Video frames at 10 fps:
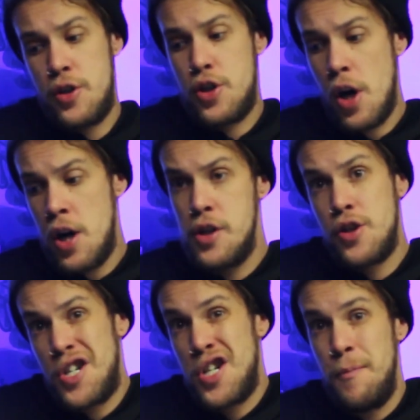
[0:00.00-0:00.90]
charge
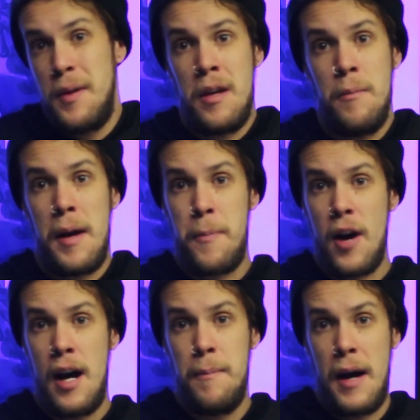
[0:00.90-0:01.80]
your shipping
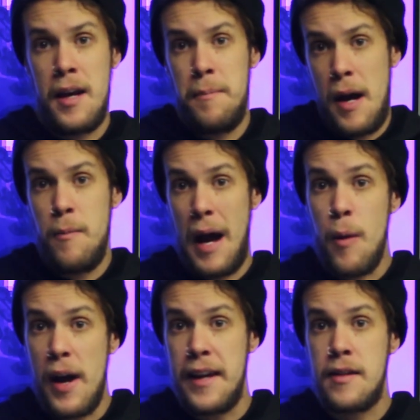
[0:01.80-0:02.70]
by
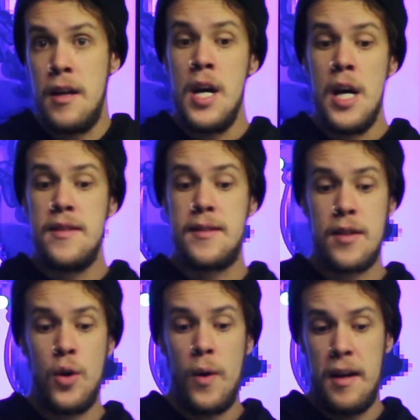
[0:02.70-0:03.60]
weight.
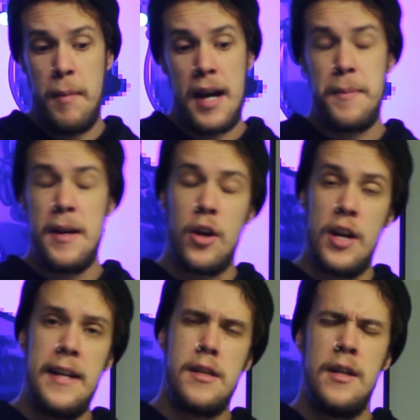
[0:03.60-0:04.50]
So it might be a good
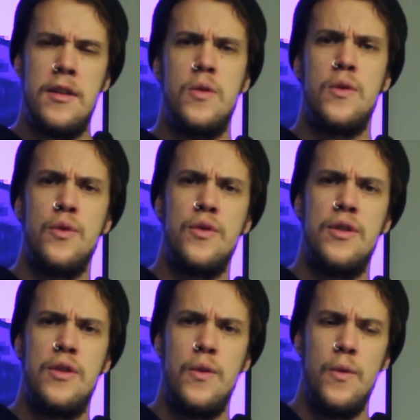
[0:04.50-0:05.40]
idea
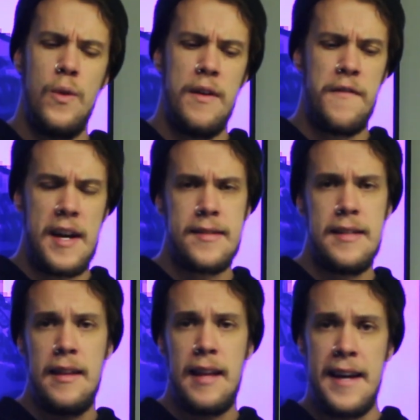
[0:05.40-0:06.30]
to
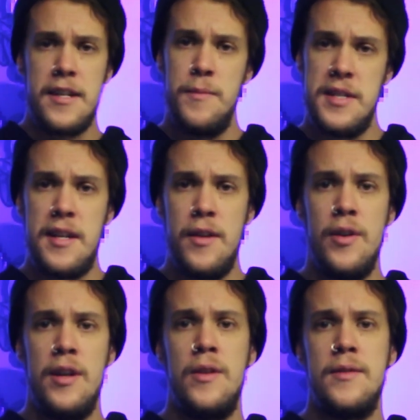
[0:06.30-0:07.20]
invest in lighter
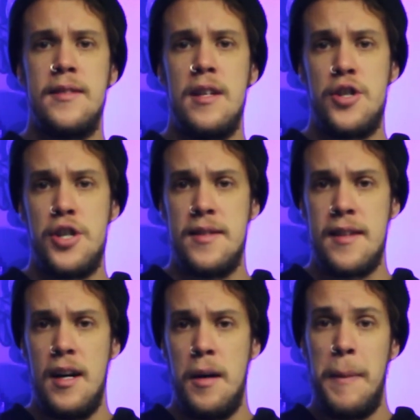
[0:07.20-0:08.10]
materials such as
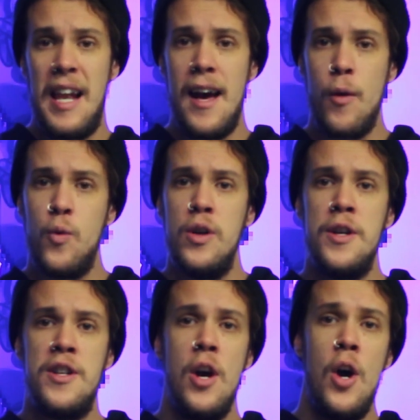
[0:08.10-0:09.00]

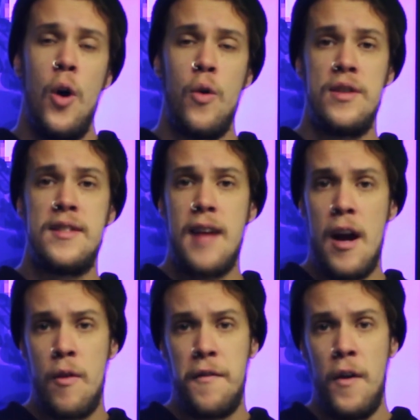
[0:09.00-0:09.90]
plywood or
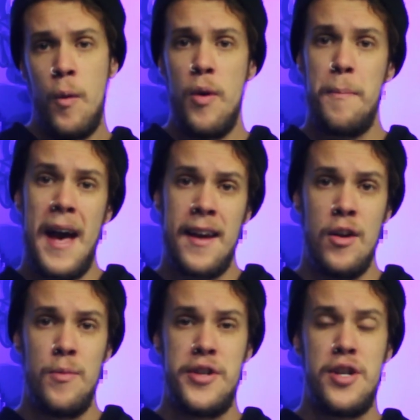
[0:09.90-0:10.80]
styrofoam when
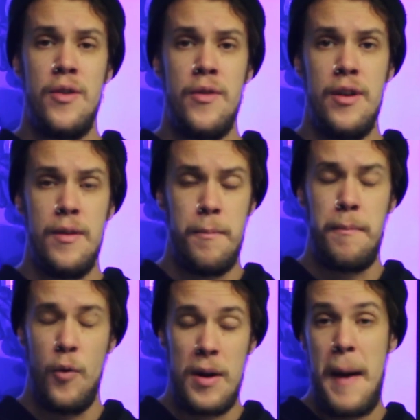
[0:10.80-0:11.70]

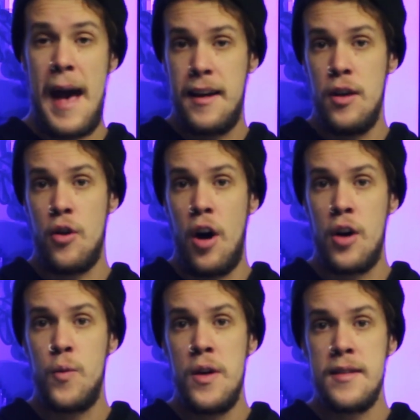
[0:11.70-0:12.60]
packing your
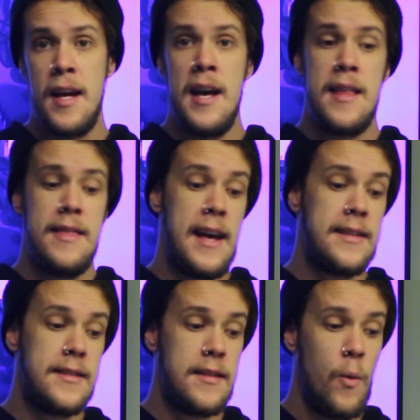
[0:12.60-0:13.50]
artworks.
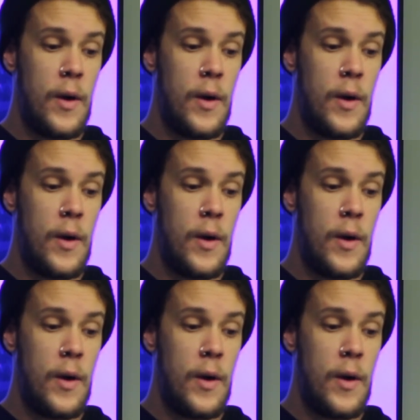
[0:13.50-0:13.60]
That